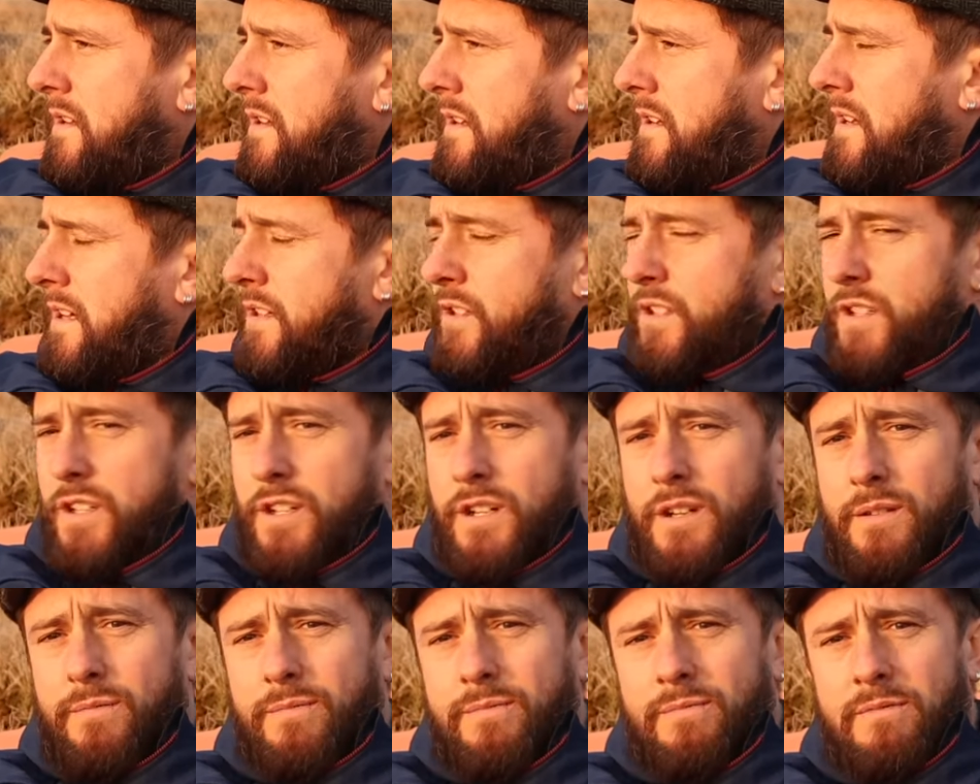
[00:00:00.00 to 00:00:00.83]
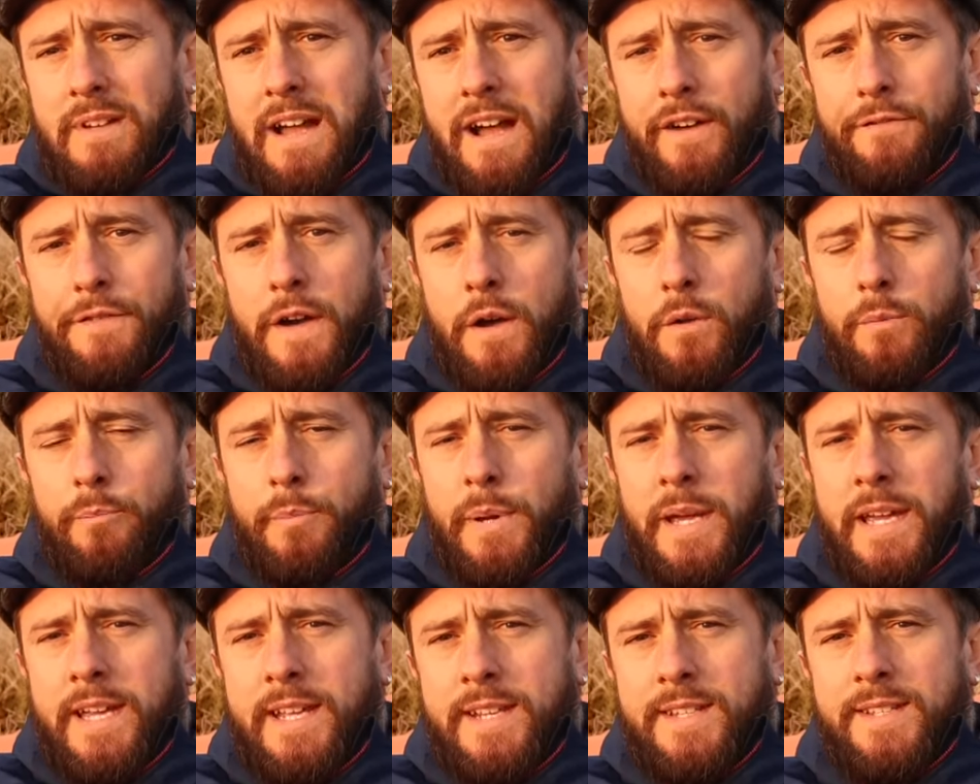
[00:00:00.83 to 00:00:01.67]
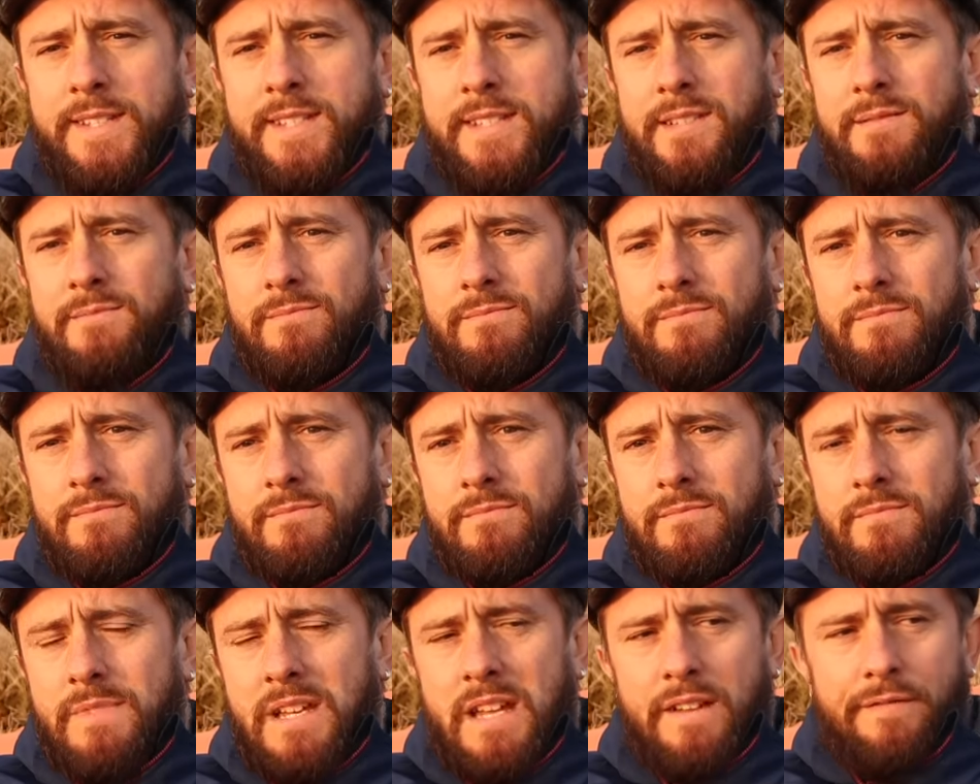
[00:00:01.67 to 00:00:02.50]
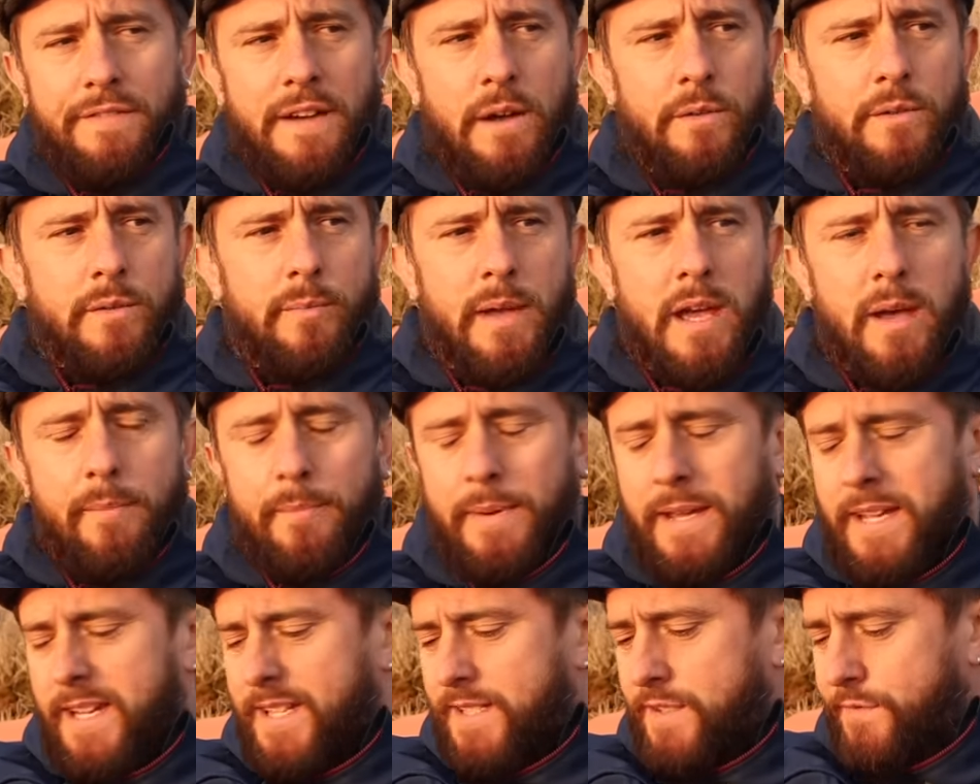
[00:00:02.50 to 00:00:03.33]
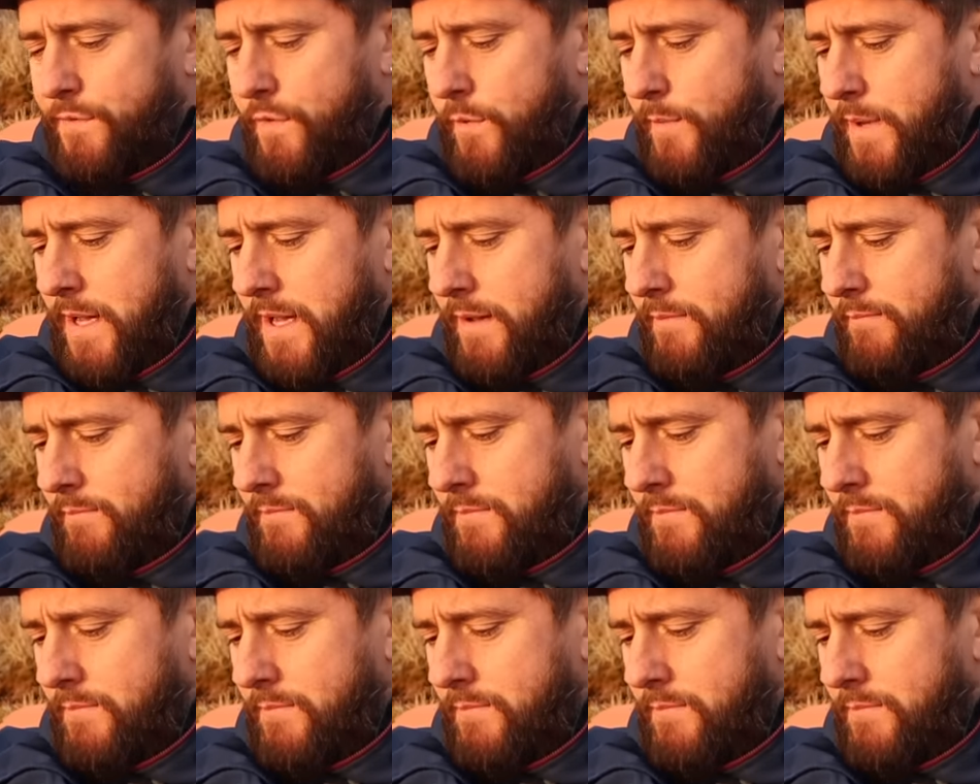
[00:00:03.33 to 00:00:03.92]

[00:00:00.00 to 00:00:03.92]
I don't know, I found peace. I found a bit of peace from it.